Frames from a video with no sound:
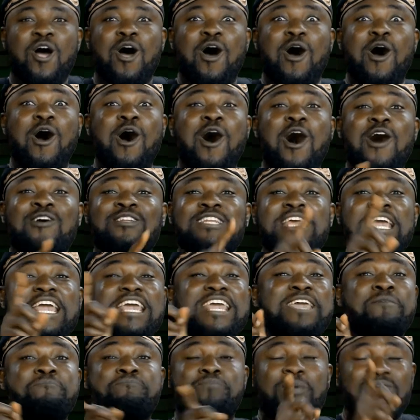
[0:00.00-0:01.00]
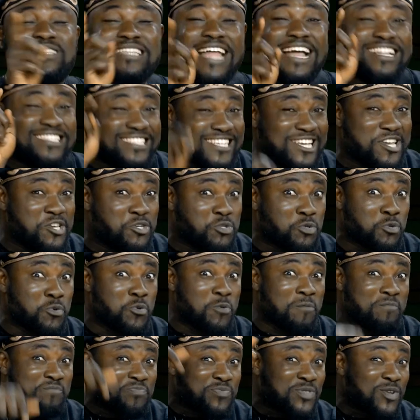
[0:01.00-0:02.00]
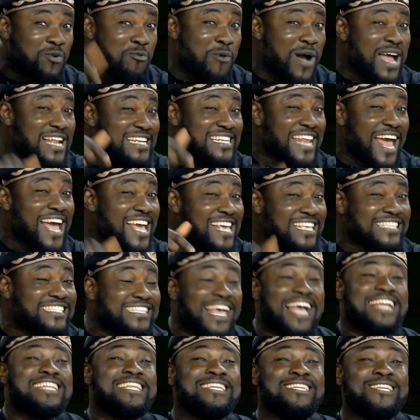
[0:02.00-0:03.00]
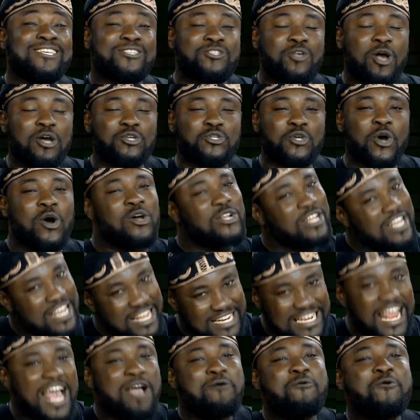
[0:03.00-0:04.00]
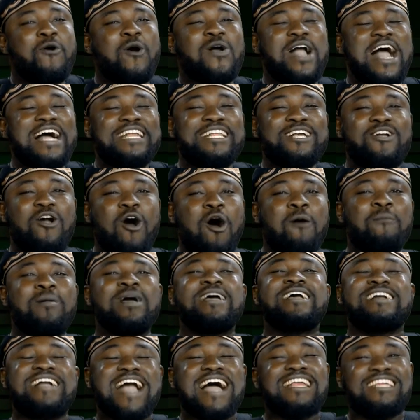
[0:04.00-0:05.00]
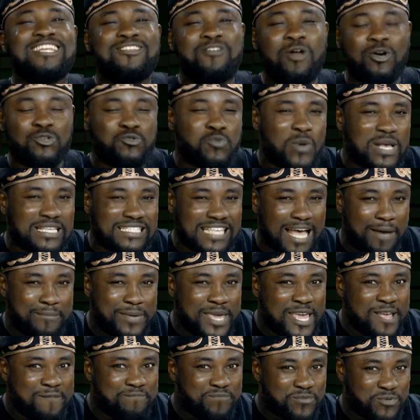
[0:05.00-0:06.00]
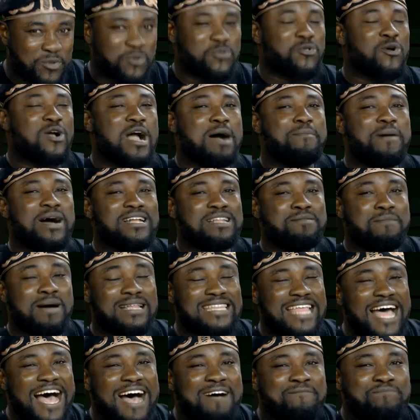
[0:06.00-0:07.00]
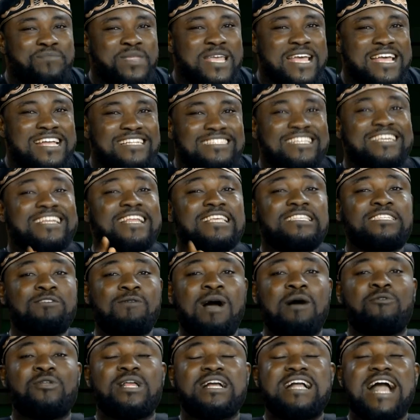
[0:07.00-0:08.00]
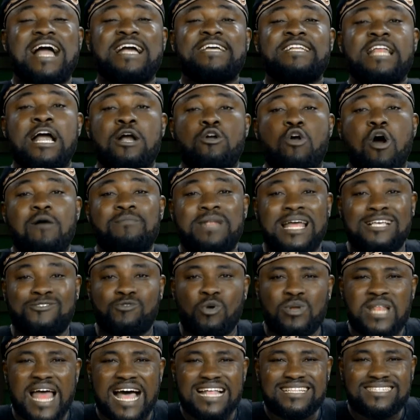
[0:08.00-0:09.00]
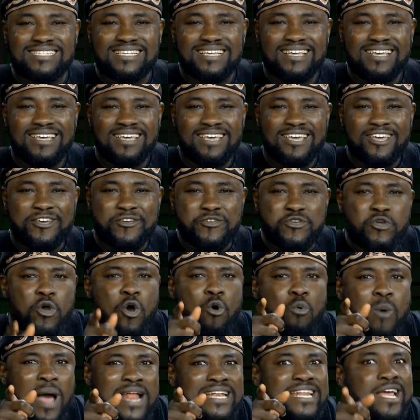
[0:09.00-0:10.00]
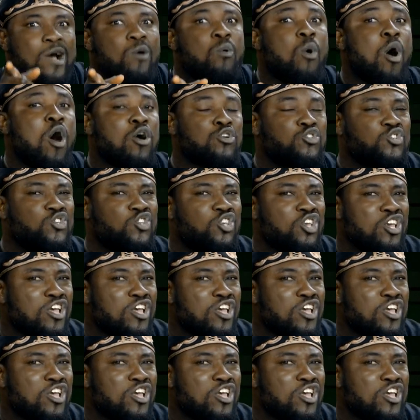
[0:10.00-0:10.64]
all the important issue. When they're inside the discussion, now we go carry come. Carry those way, Sabi, to talk about the matter. The reason why we carry them come now, so that you, when they watch,